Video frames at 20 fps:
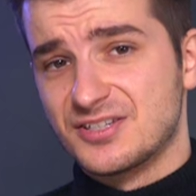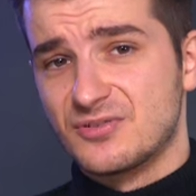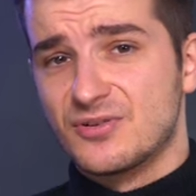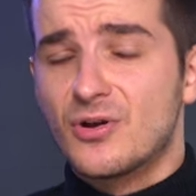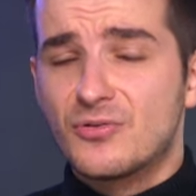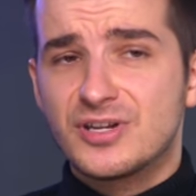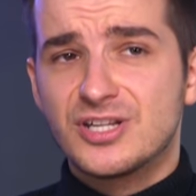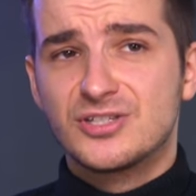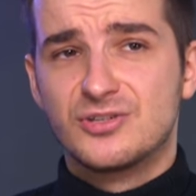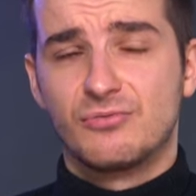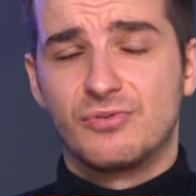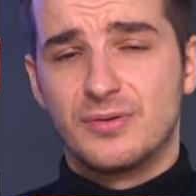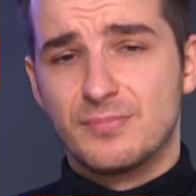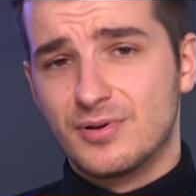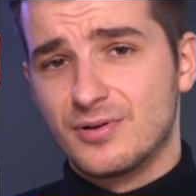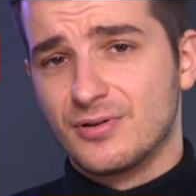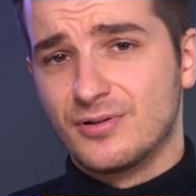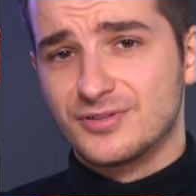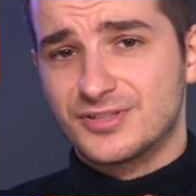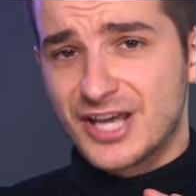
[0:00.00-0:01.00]
So no need to
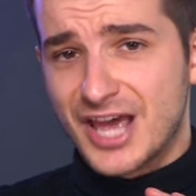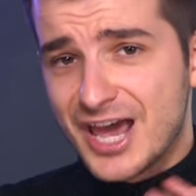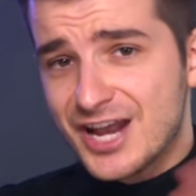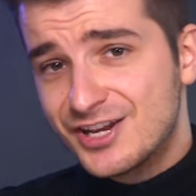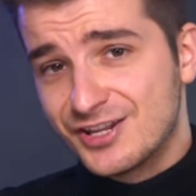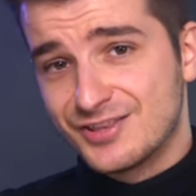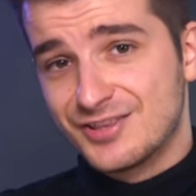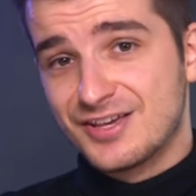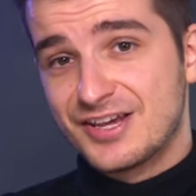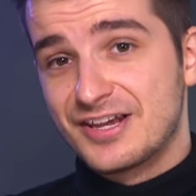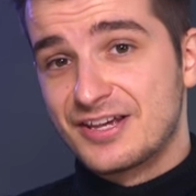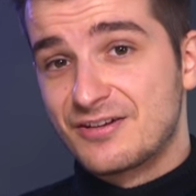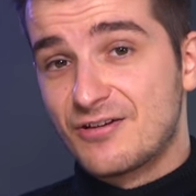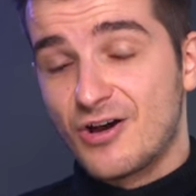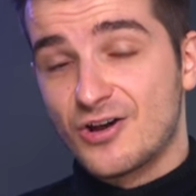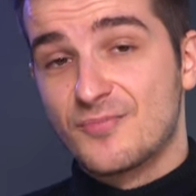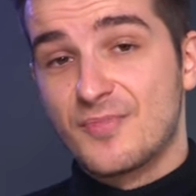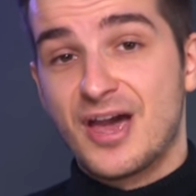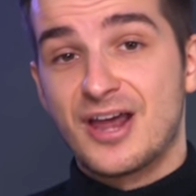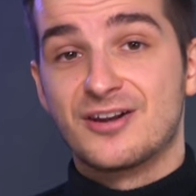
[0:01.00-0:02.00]
rebuild anything
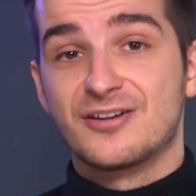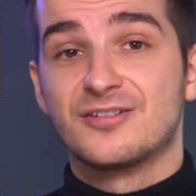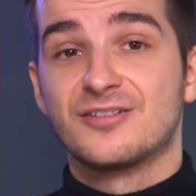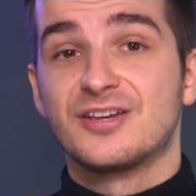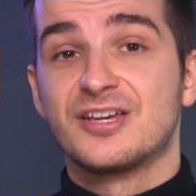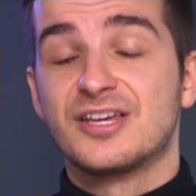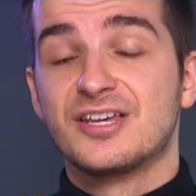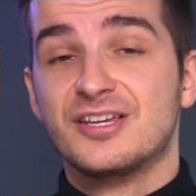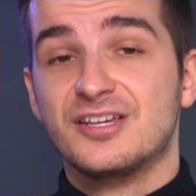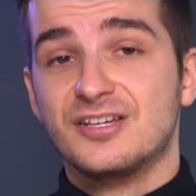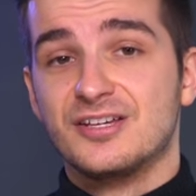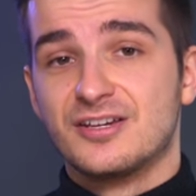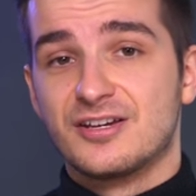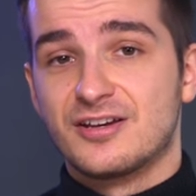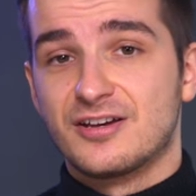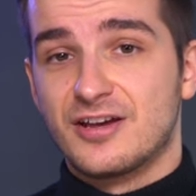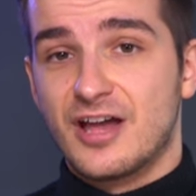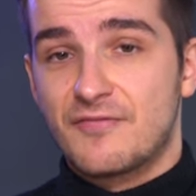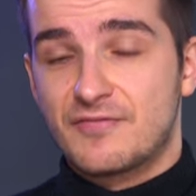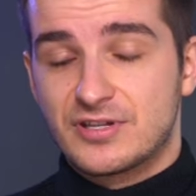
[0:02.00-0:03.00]
automatically,
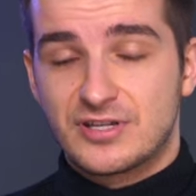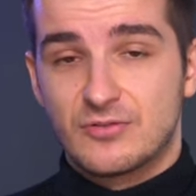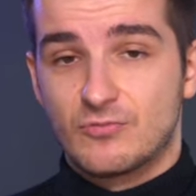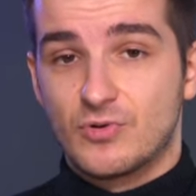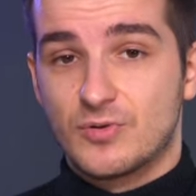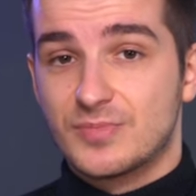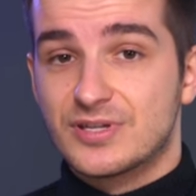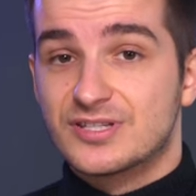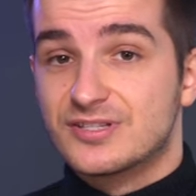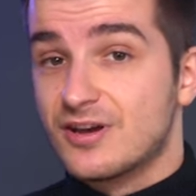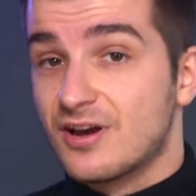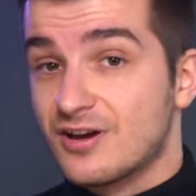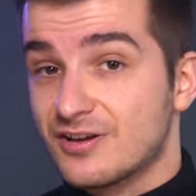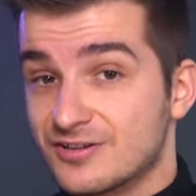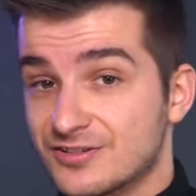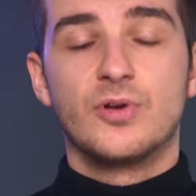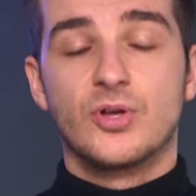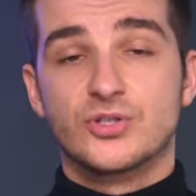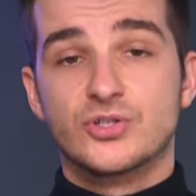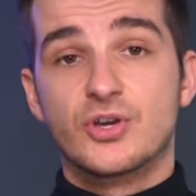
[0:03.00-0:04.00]
uh, everything would be done.
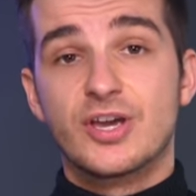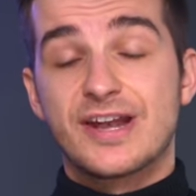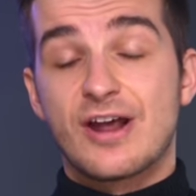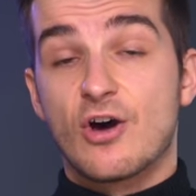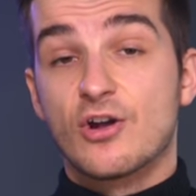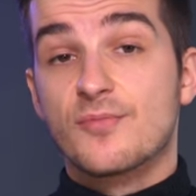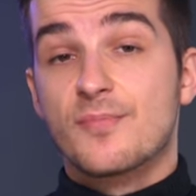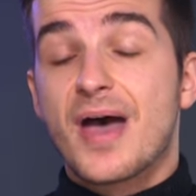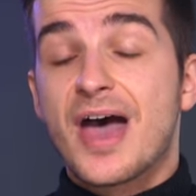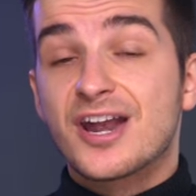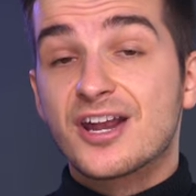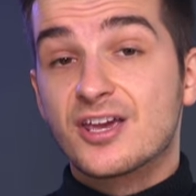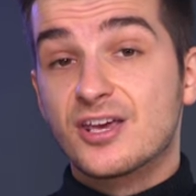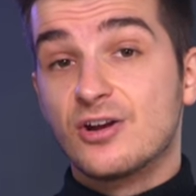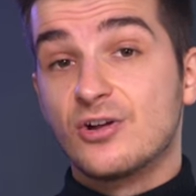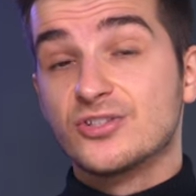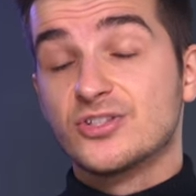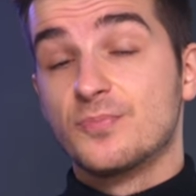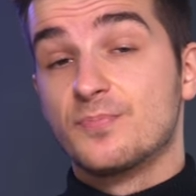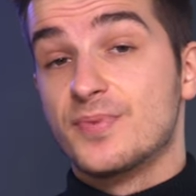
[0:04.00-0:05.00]
We also get automatic
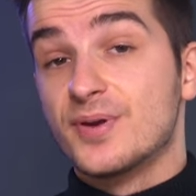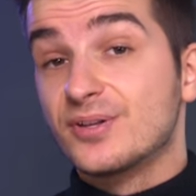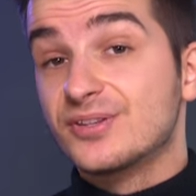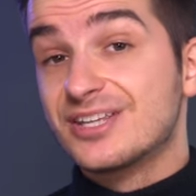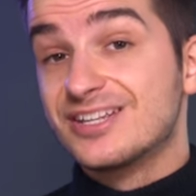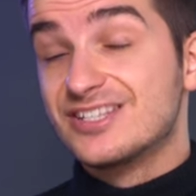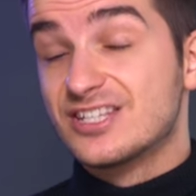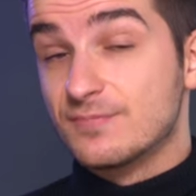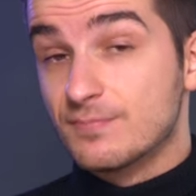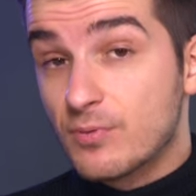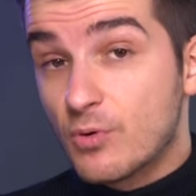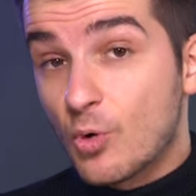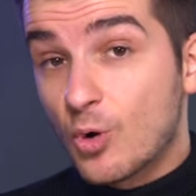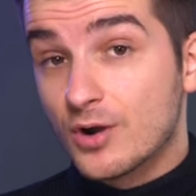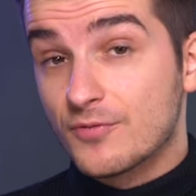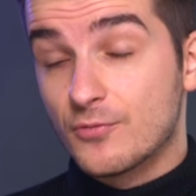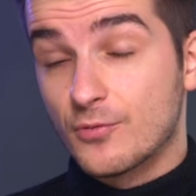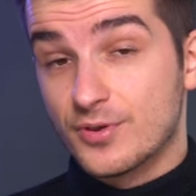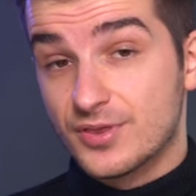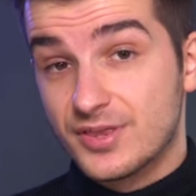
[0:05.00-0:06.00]
and also built-in
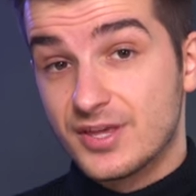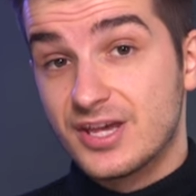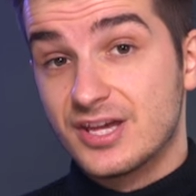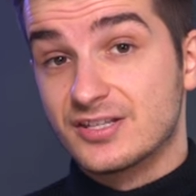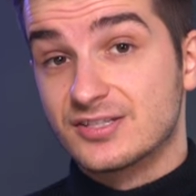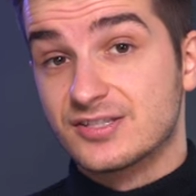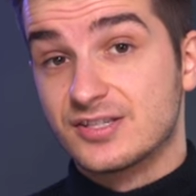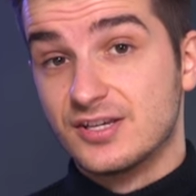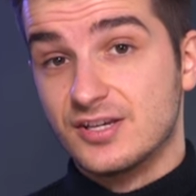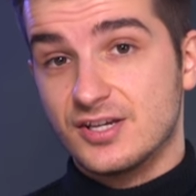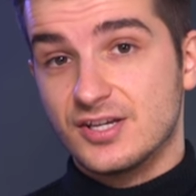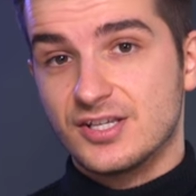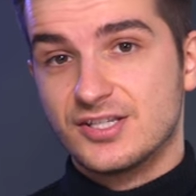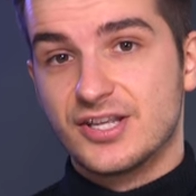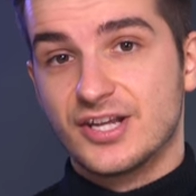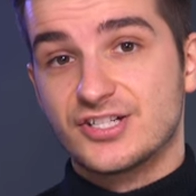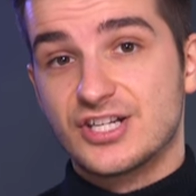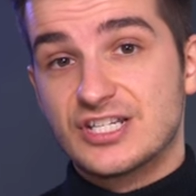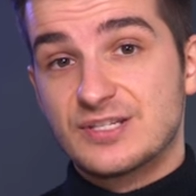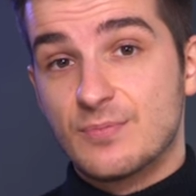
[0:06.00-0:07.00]
support for things
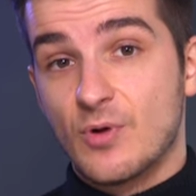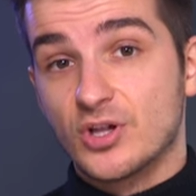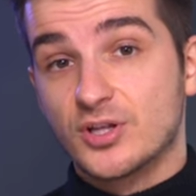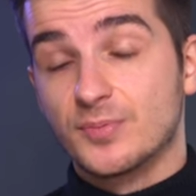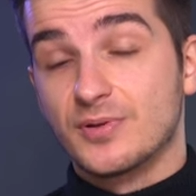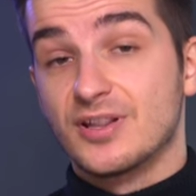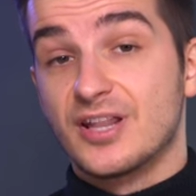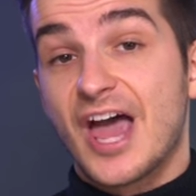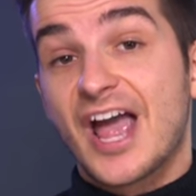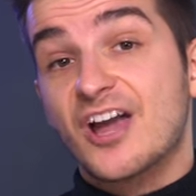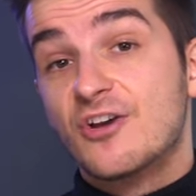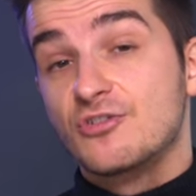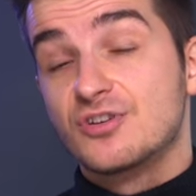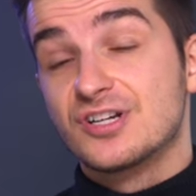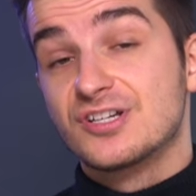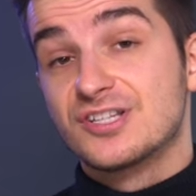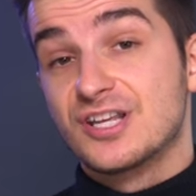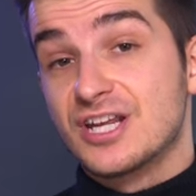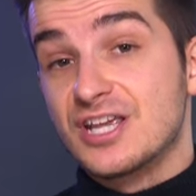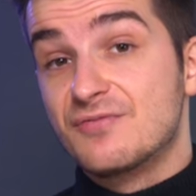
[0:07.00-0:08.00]
such as multiple
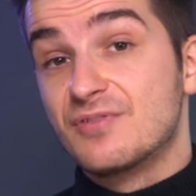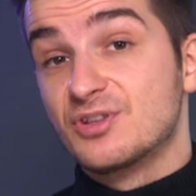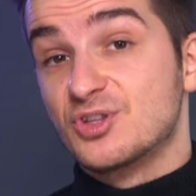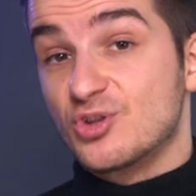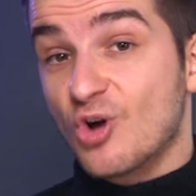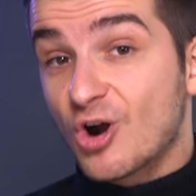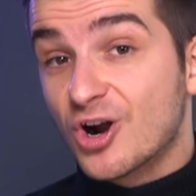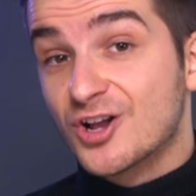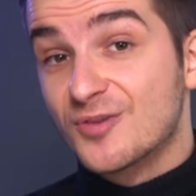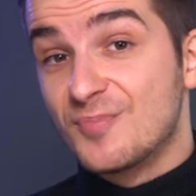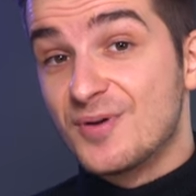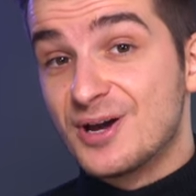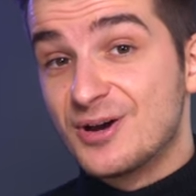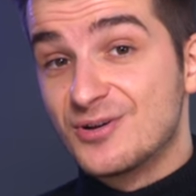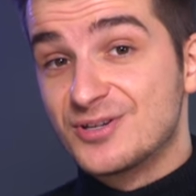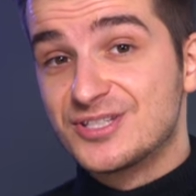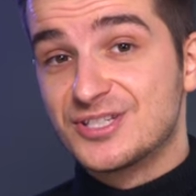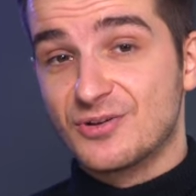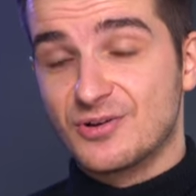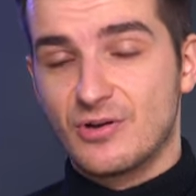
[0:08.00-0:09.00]
languages and even dark
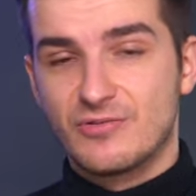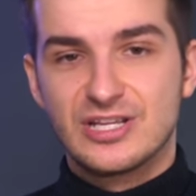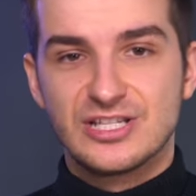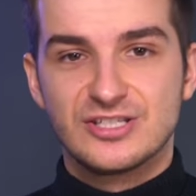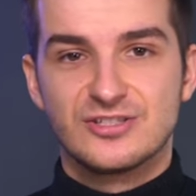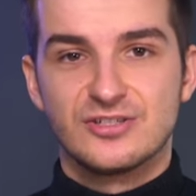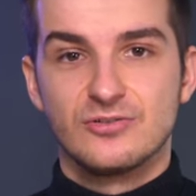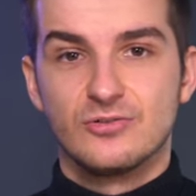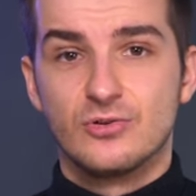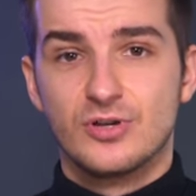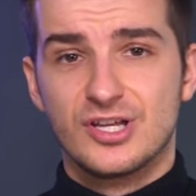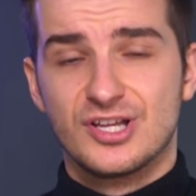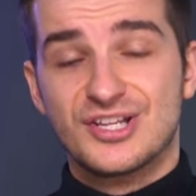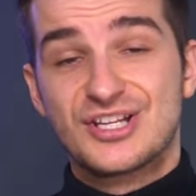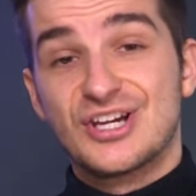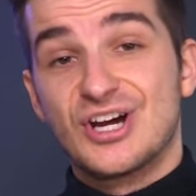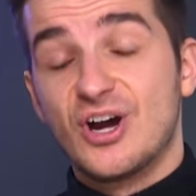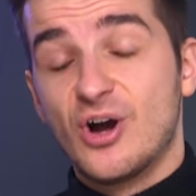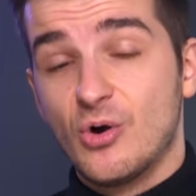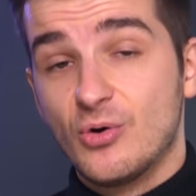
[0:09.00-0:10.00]
mode. So no need to
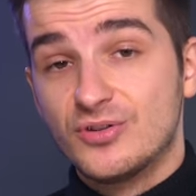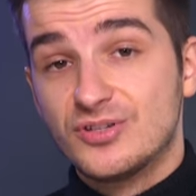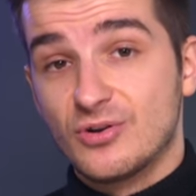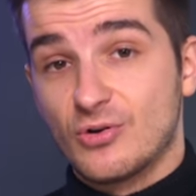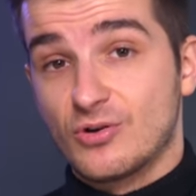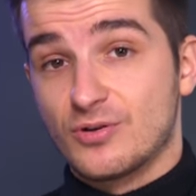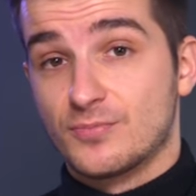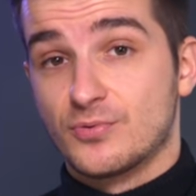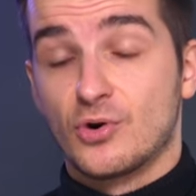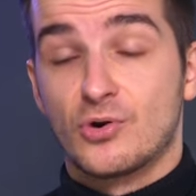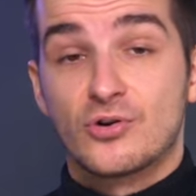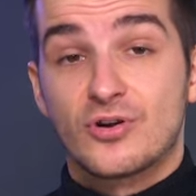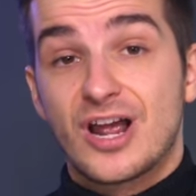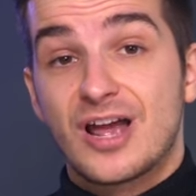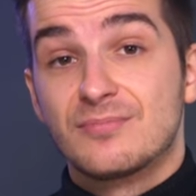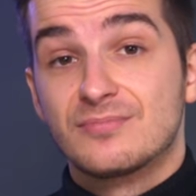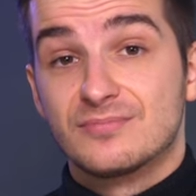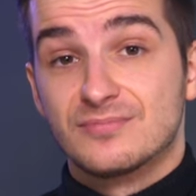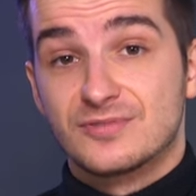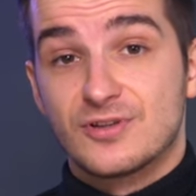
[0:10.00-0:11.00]
code or
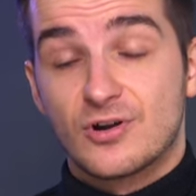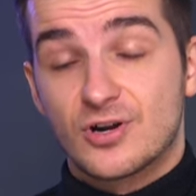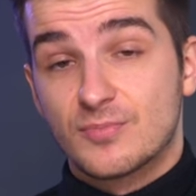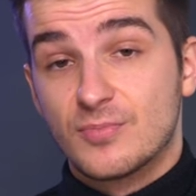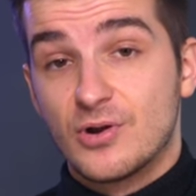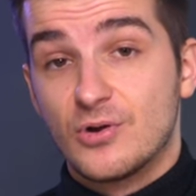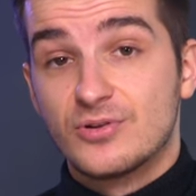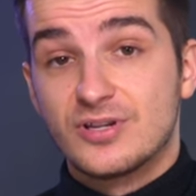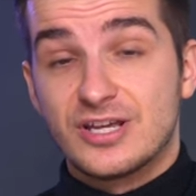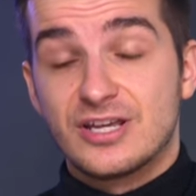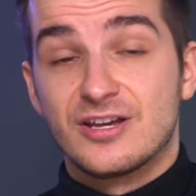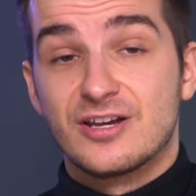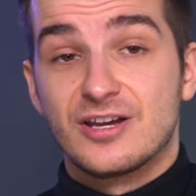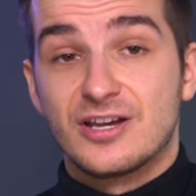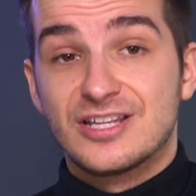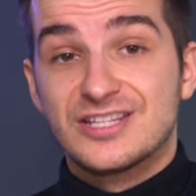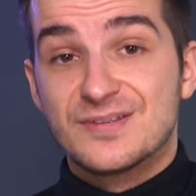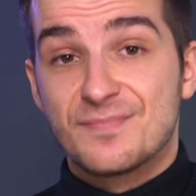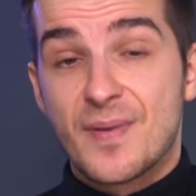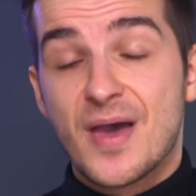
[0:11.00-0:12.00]
program dark mode uh,
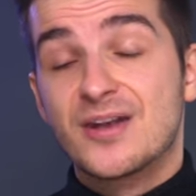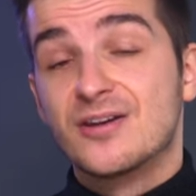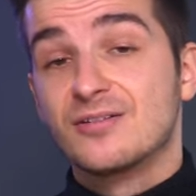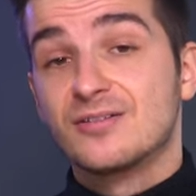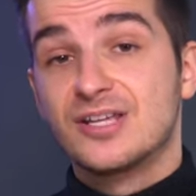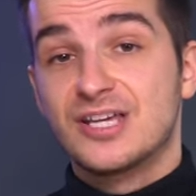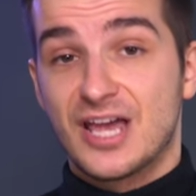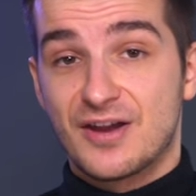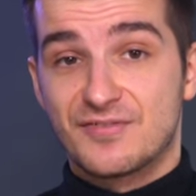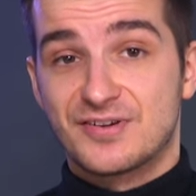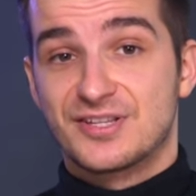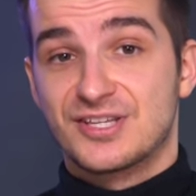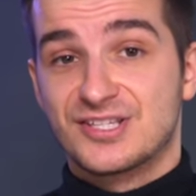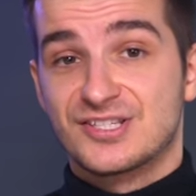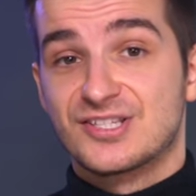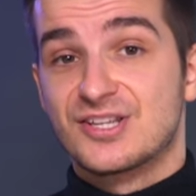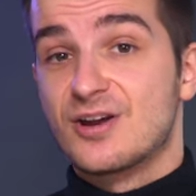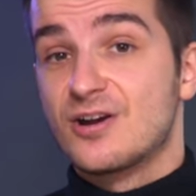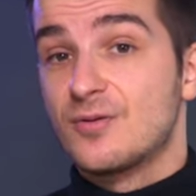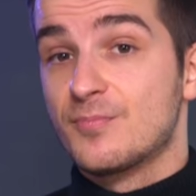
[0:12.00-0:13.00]
independently,
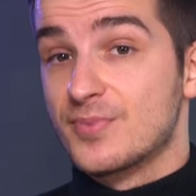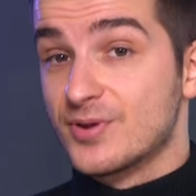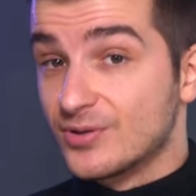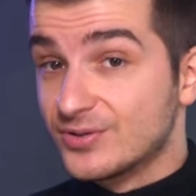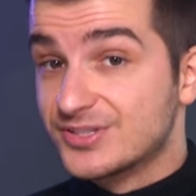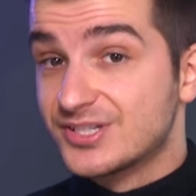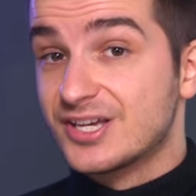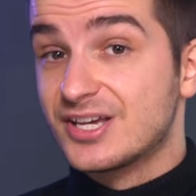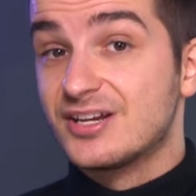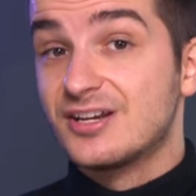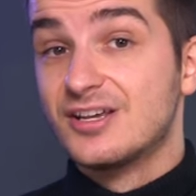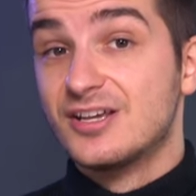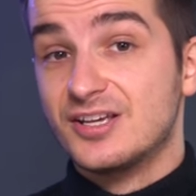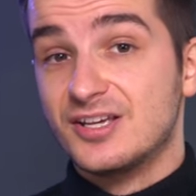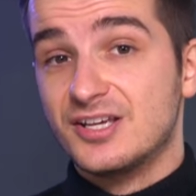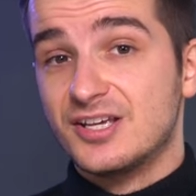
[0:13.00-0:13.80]
everything's there built in.